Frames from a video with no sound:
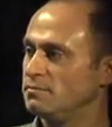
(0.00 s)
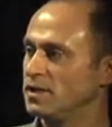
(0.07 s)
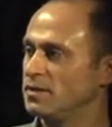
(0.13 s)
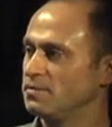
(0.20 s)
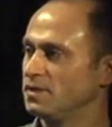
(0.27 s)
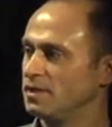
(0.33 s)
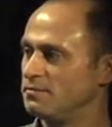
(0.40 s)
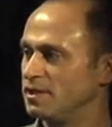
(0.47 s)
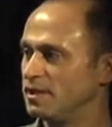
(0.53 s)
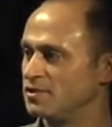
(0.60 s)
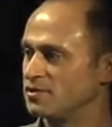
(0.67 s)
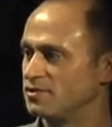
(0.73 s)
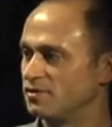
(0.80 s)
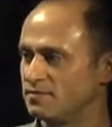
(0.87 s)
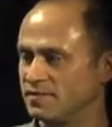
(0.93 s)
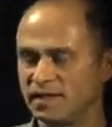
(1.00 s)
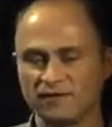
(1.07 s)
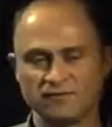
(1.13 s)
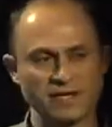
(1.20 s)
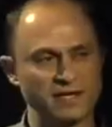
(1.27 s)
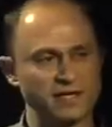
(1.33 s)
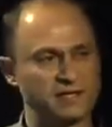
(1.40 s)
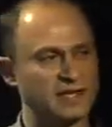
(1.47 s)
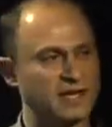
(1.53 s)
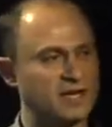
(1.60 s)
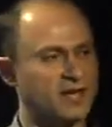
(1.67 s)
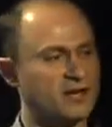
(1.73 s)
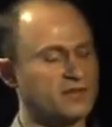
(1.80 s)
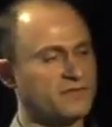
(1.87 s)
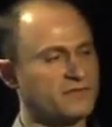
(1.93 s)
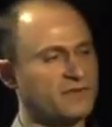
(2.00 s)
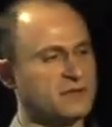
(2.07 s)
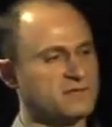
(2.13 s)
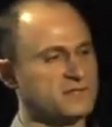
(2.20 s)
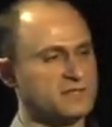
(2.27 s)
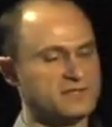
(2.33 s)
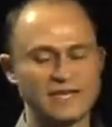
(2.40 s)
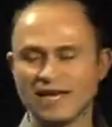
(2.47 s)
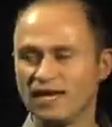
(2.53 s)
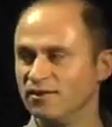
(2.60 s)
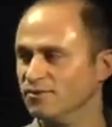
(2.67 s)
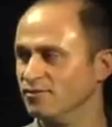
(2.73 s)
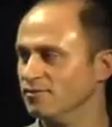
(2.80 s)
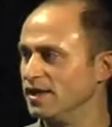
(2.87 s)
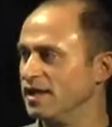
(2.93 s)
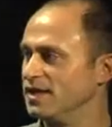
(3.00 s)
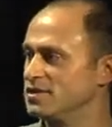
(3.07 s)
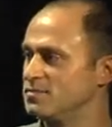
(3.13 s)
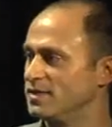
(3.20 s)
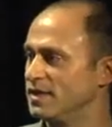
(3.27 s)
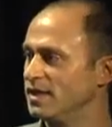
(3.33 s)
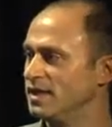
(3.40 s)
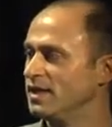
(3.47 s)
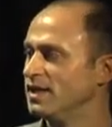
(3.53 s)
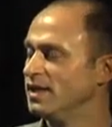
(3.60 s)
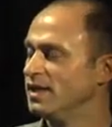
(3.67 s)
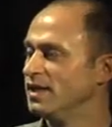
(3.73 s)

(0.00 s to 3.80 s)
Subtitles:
people like Microsoft now, they get on the phone to Dell or HP